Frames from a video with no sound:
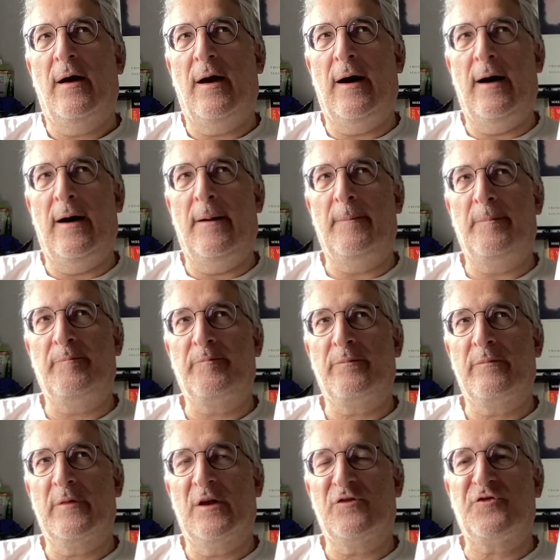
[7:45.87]
um,
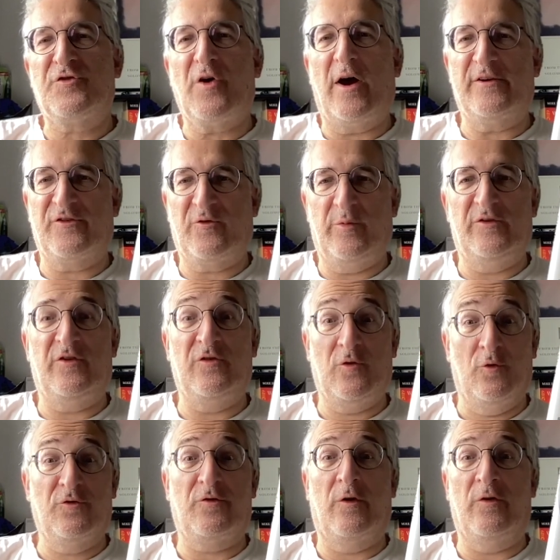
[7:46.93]
Trust, which is
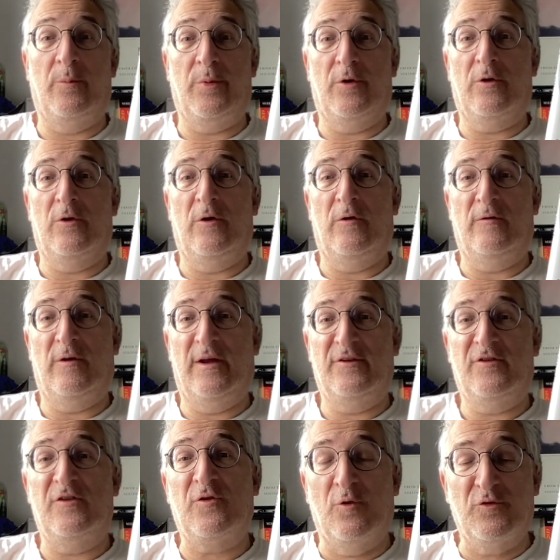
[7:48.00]
also on the Booker
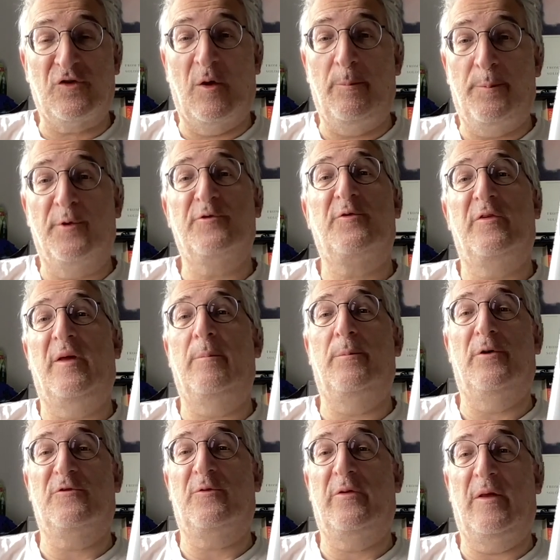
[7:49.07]
longlist, is also books within
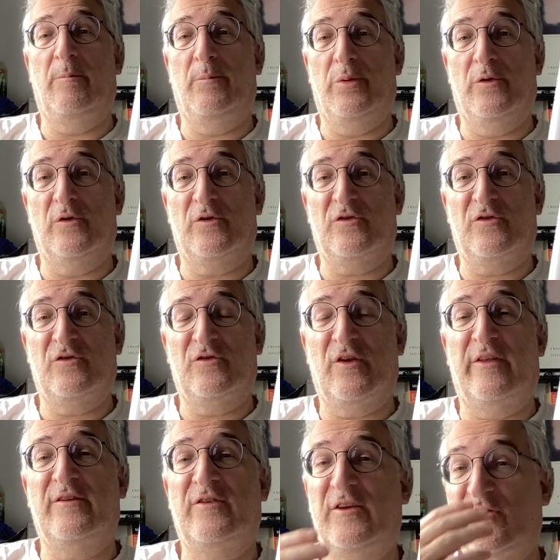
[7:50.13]
books within books. So
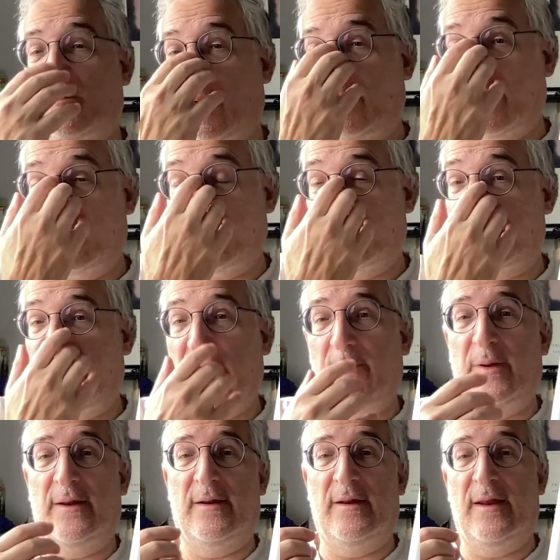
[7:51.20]
there seems to be a bit of a theme
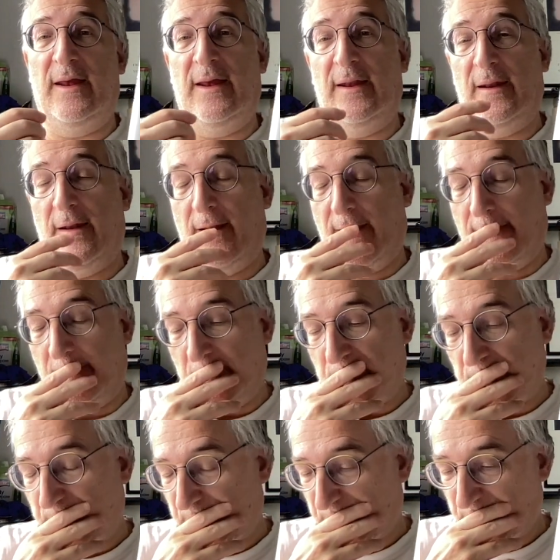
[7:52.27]
in in um,
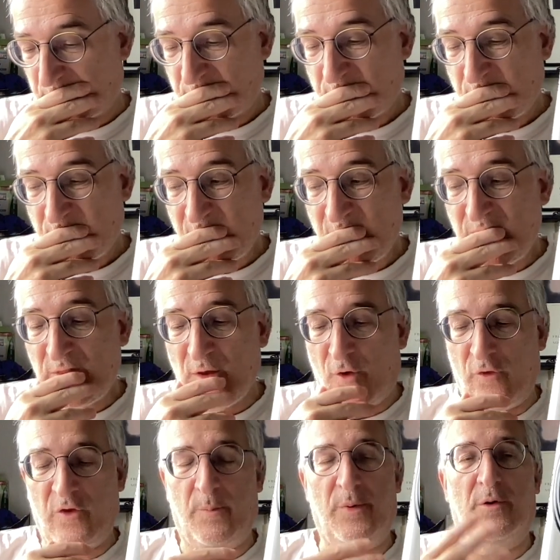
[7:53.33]

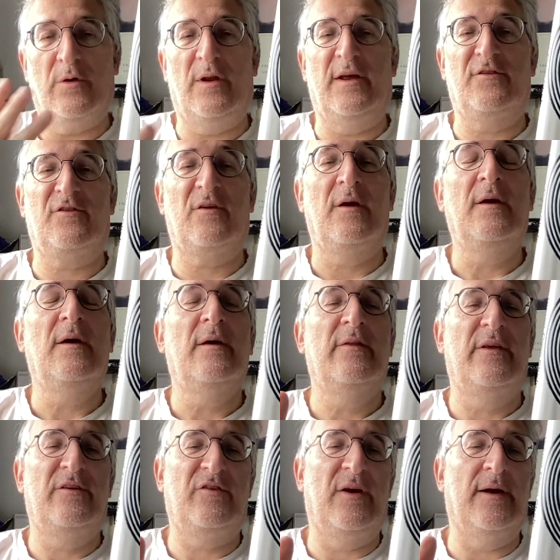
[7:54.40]
on the Booker list
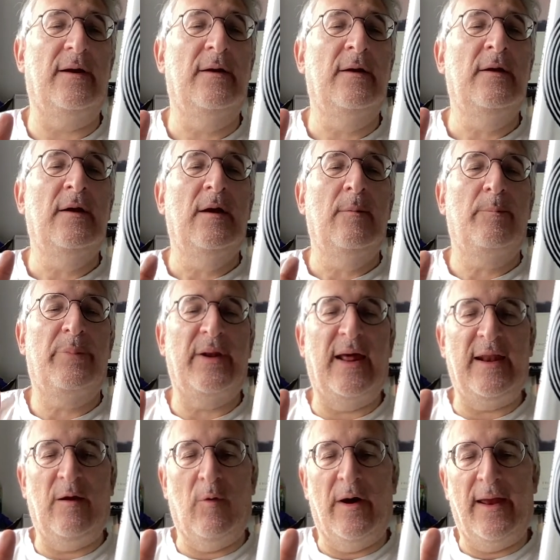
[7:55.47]
this year. But
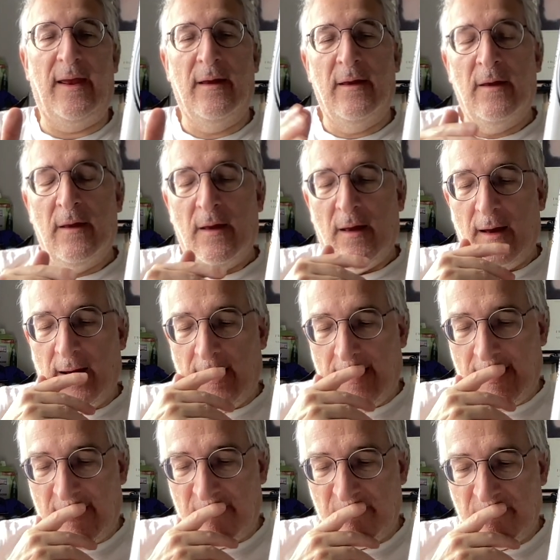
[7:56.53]
anyway,
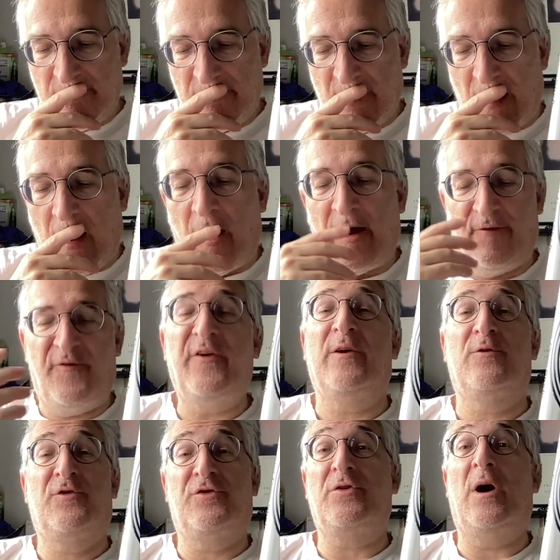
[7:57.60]
um, I
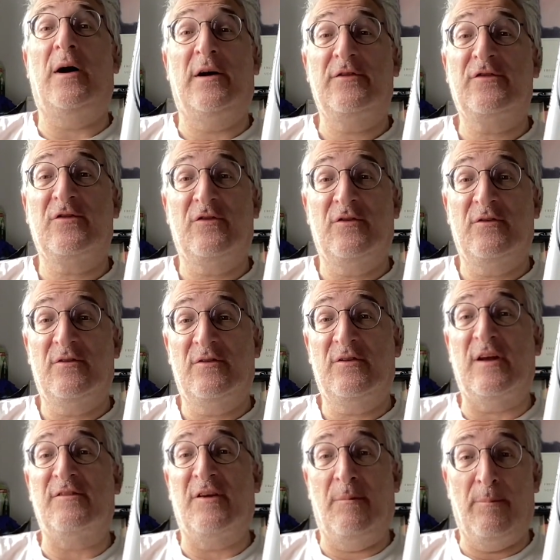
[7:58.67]
feel Trust
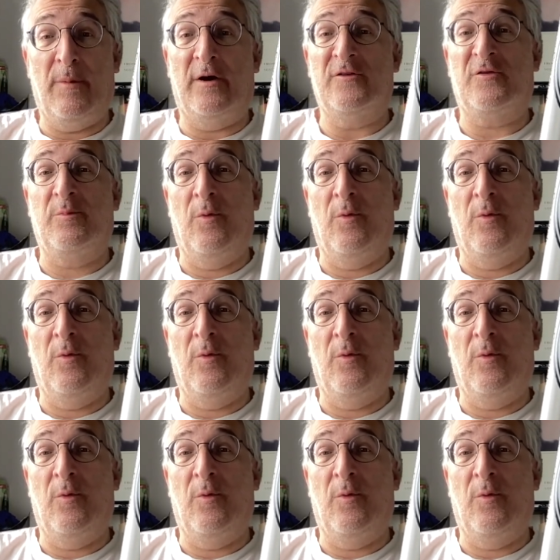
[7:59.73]
does it much